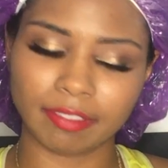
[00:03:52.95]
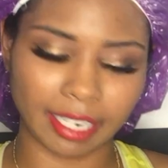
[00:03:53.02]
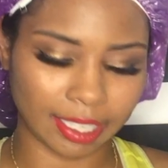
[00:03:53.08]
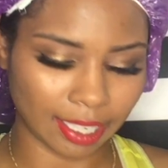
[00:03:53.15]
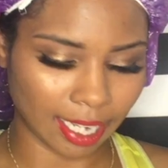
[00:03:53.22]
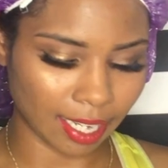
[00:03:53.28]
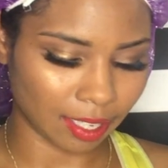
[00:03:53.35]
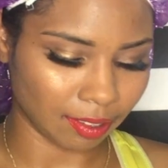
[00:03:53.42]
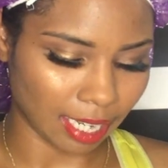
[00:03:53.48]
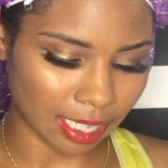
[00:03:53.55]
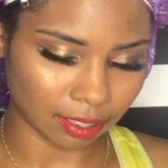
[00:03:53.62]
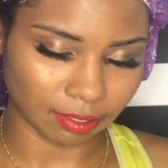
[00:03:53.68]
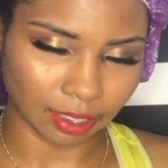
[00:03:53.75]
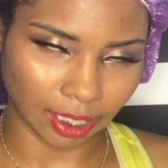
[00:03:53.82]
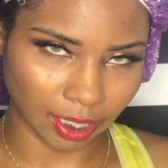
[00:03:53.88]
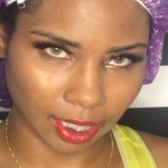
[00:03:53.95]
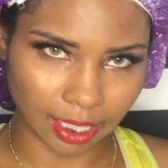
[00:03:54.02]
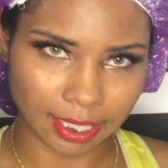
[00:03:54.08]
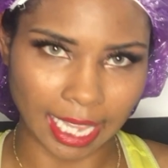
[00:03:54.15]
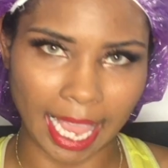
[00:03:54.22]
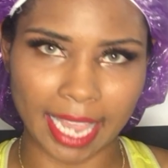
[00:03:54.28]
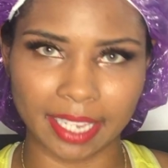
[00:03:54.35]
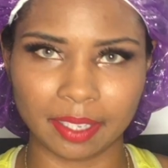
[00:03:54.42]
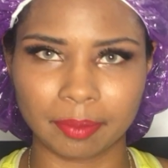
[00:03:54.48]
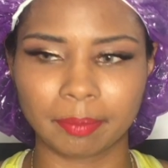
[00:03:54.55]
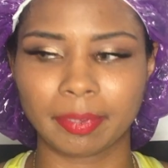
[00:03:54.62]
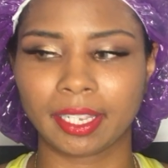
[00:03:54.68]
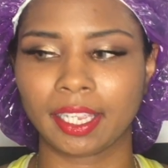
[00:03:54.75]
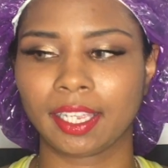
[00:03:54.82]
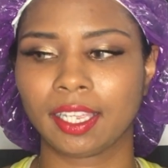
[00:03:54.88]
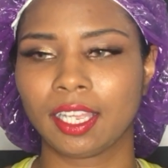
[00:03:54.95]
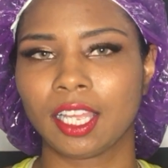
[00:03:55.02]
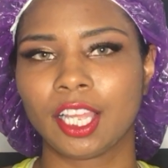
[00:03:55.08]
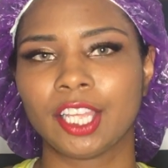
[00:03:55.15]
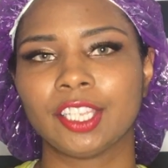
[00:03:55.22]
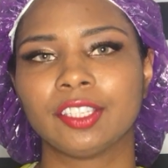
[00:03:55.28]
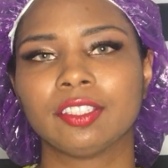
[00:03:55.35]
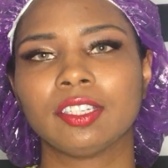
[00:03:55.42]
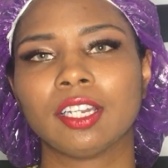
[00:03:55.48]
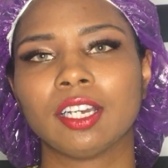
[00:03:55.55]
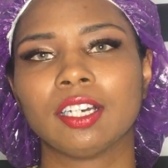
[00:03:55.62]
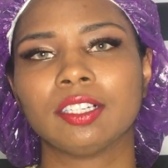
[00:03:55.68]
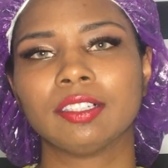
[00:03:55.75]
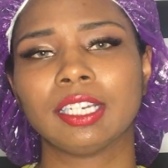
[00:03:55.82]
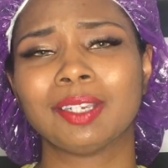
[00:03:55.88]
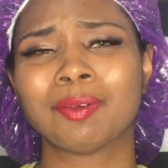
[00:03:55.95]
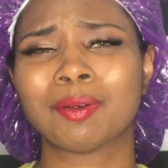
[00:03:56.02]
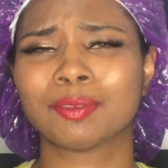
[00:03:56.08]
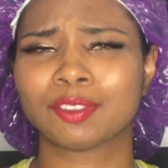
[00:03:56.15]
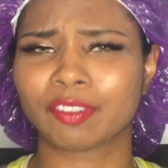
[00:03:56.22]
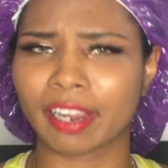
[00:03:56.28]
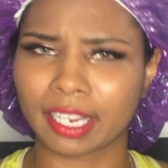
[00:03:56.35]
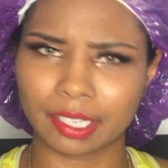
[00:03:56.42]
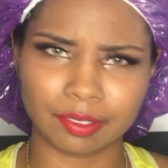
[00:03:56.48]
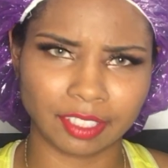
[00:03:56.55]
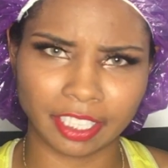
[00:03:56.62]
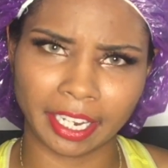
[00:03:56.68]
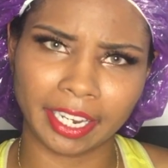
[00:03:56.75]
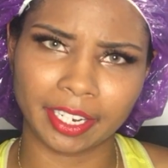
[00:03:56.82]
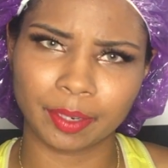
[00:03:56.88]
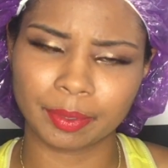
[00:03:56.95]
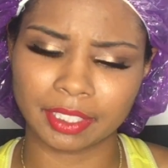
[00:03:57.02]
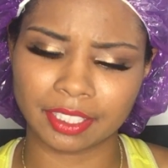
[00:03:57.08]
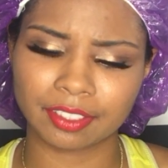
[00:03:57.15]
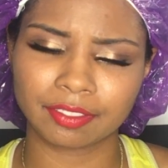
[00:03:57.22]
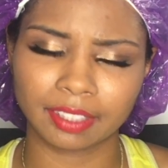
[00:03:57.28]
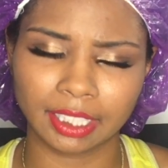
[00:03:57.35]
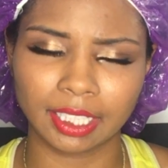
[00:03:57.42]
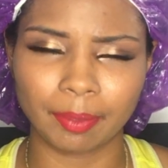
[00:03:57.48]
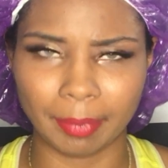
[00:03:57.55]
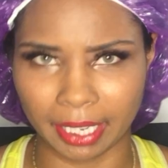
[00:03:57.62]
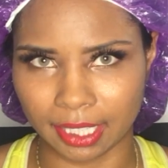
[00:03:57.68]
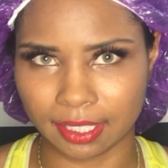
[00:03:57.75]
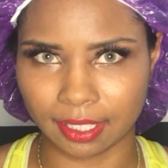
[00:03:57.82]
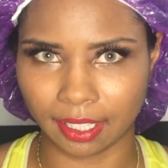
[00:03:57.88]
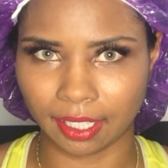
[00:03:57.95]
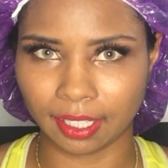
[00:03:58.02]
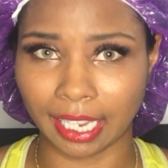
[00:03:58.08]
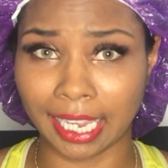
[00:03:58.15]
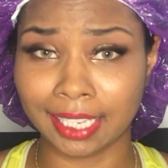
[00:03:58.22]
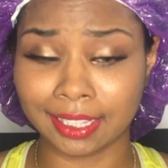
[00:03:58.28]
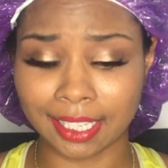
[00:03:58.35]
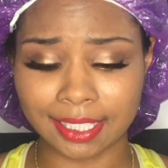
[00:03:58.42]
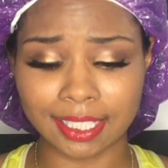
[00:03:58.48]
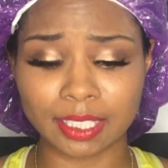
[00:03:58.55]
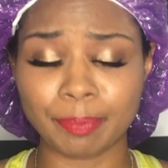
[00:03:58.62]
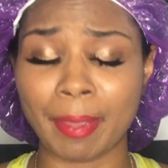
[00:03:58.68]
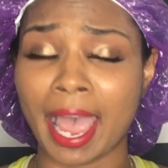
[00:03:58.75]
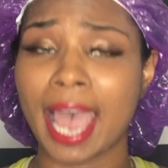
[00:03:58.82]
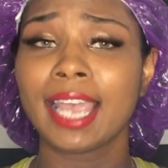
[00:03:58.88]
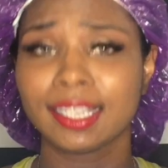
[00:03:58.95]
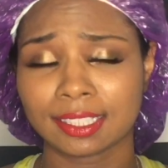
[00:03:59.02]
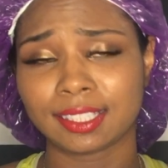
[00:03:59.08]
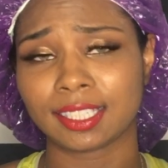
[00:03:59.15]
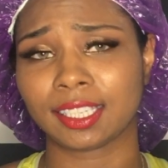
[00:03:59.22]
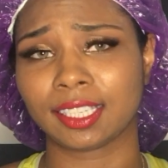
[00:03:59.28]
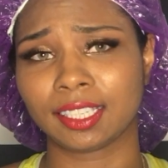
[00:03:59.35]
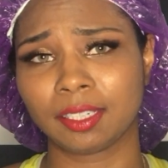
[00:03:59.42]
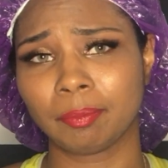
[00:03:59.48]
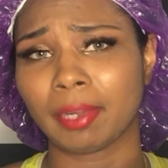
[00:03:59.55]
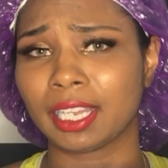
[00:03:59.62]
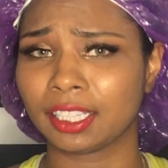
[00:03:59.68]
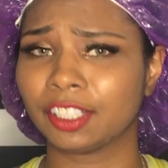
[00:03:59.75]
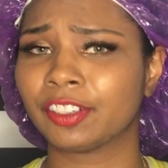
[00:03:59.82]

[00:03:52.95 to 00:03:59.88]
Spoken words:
Right now, I don't need the satin, but you know, it won't dry out your hair, which is really amazing. And this is patented by the